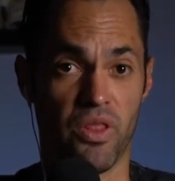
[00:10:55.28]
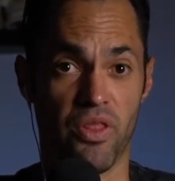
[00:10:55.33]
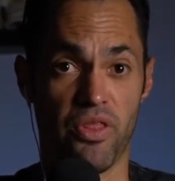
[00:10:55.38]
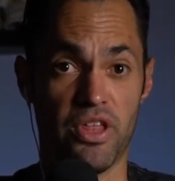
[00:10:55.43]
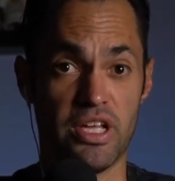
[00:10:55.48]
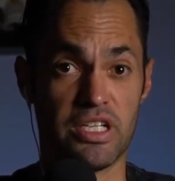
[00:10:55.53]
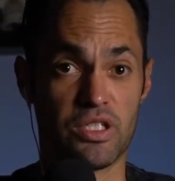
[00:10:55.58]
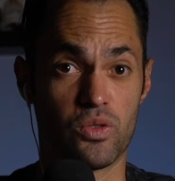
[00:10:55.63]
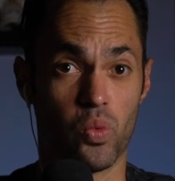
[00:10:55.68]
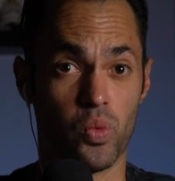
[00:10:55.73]

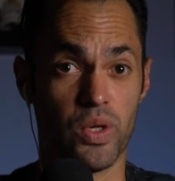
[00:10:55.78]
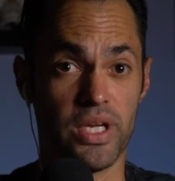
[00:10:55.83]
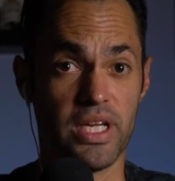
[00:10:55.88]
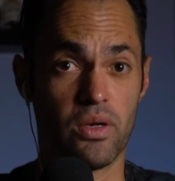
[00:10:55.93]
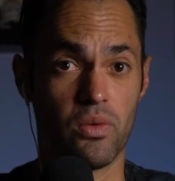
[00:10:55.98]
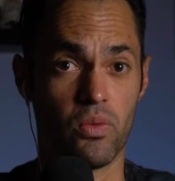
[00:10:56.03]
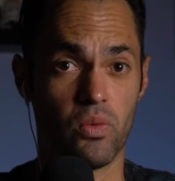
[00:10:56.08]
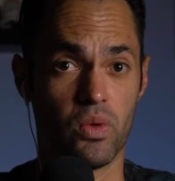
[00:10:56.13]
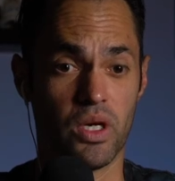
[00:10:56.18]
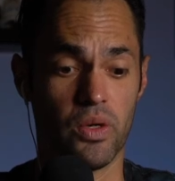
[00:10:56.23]
This week,
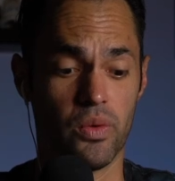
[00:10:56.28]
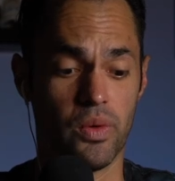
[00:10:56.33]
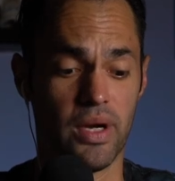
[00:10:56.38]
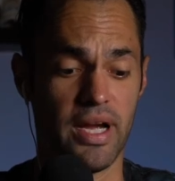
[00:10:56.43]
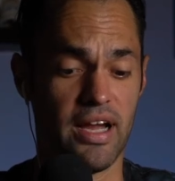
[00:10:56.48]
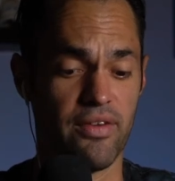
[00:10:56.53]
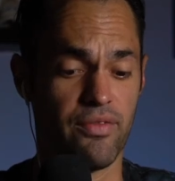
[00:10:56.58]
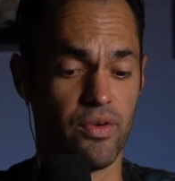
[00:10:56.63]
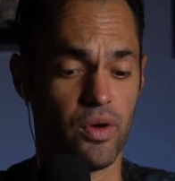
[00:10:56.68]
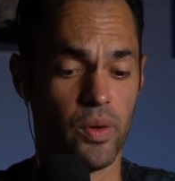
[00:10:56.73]
what do I
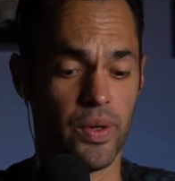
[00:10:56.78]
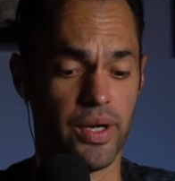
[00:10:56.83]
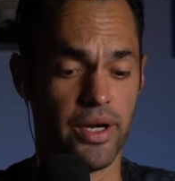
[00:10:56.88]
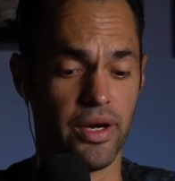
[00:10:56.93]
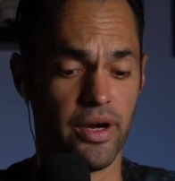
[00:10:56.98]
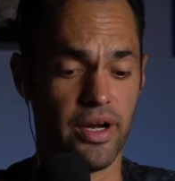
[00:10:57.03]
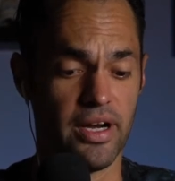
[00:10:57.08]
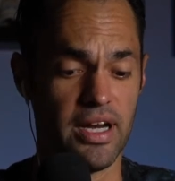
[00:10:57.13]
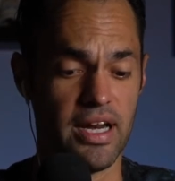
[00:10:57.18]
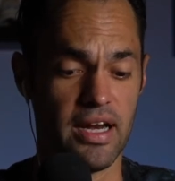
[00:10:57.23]
have going
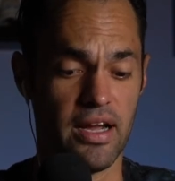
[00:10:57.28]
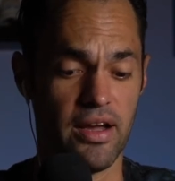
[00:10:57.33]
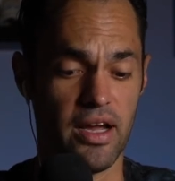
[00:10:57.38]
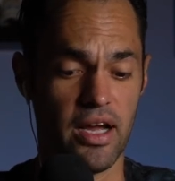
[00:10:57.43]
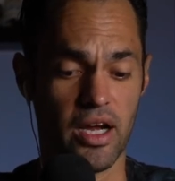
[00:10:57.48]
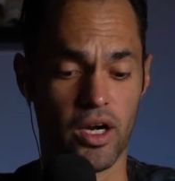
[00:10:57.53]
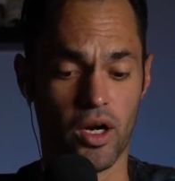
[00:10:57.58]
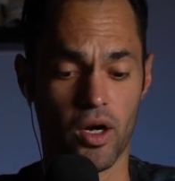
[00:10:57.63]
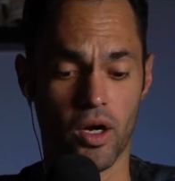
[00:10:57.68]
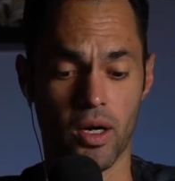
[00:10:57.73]
on and
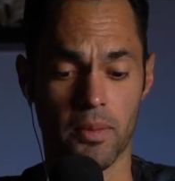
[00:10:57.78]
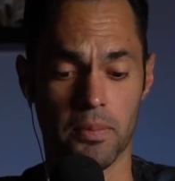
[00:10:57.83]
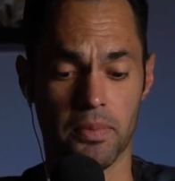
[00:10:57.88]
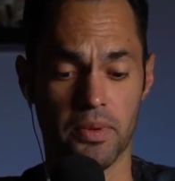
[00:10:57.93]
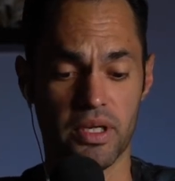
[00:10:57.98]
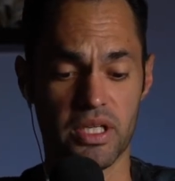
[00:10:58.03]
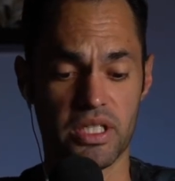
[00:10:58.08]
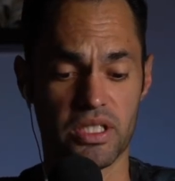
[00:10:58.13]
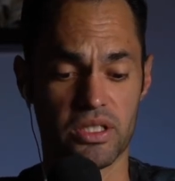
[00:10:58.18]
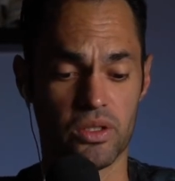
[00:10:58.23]

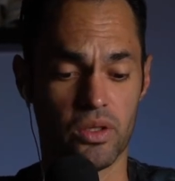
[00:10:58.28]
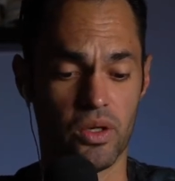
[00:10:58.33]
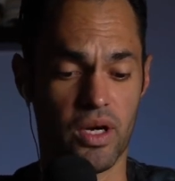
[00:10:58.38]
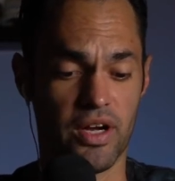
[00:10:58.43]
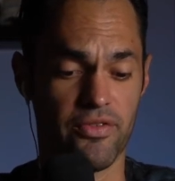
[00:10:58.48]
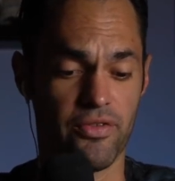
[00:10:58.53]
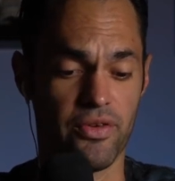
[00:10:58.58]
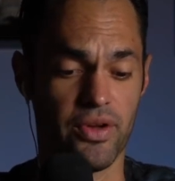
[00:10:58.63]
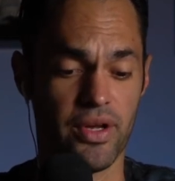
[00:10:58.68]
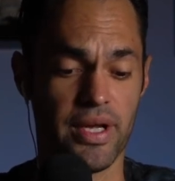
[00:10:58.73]
accomplish? So
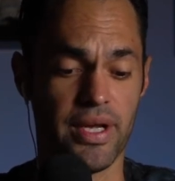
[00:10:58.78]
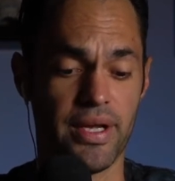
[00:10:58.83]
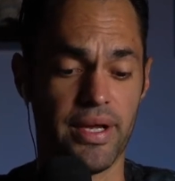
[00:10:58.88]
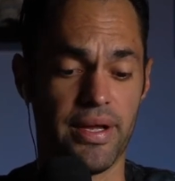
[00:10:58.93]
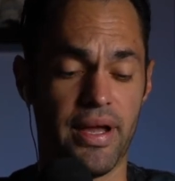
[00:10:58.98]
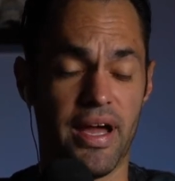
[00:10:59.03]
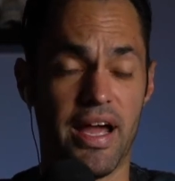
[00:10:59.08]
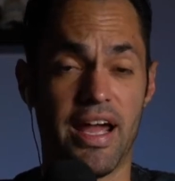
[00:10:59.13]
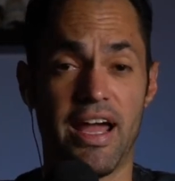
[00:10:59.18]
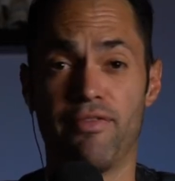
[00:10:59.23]
I
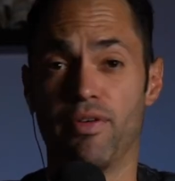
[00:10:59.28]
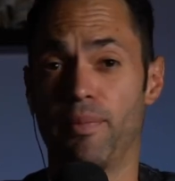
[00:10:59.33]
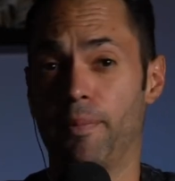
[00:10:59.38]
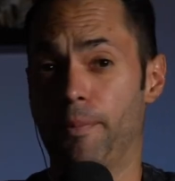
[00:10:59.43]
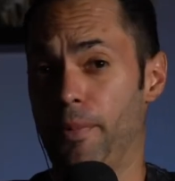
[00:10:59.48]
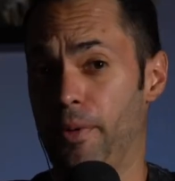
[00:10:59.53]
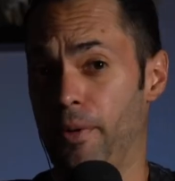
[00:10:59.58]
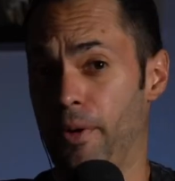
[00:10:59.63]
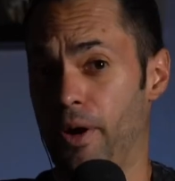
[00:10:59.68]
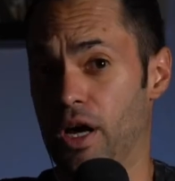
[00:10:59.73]
have a
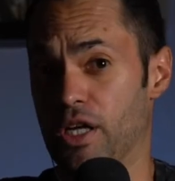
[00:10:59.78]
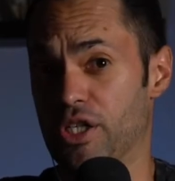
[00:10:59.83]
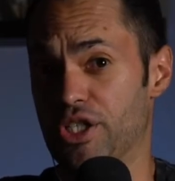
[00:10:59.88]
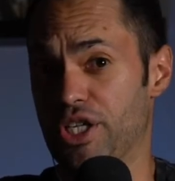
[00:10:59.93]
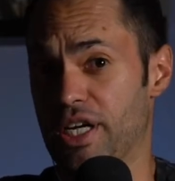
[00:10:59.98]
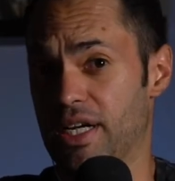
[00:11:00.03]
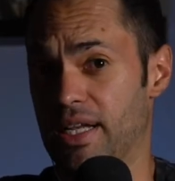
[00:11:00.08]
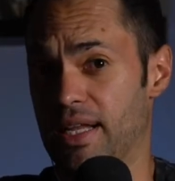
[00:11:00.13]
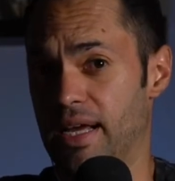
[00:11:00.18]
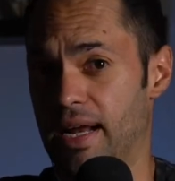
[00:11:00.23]

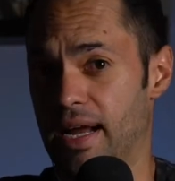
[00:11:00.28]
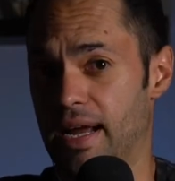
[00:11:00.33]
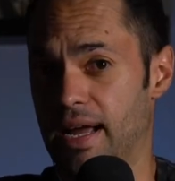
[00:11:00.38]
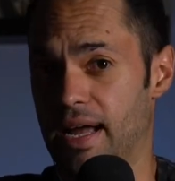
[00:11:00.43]
project that I